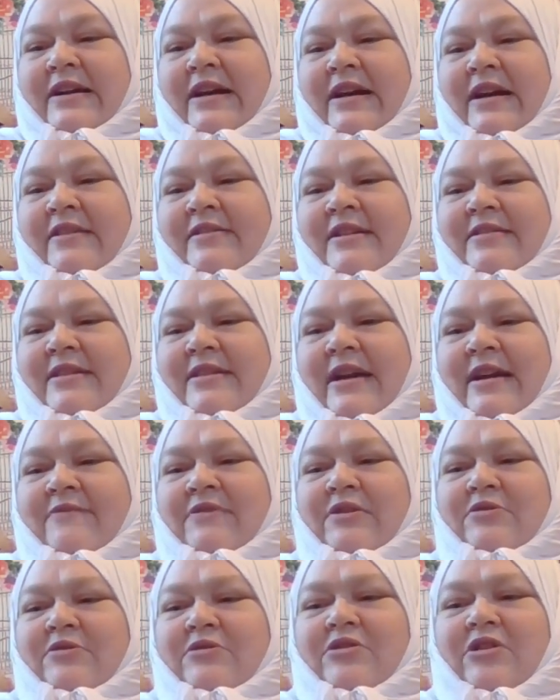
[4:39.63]
I think they have
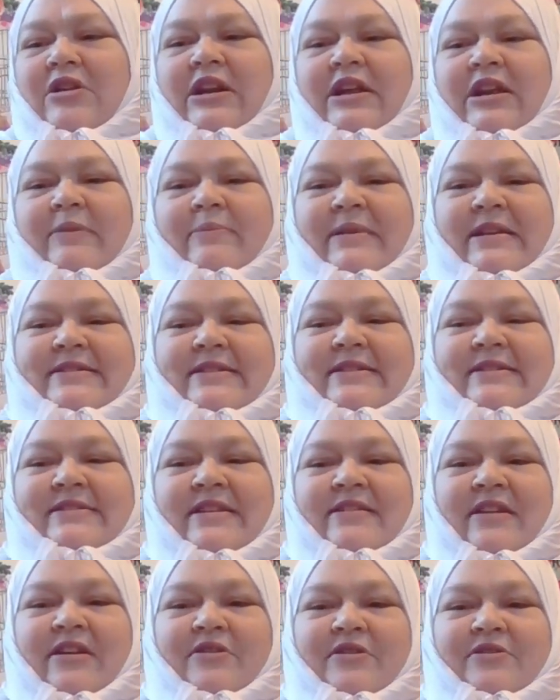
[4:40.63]
little garlic pieces
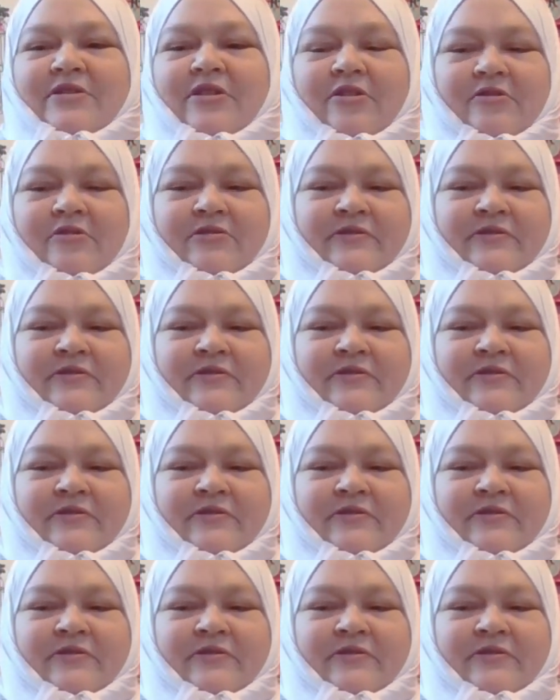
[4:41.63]
in there too.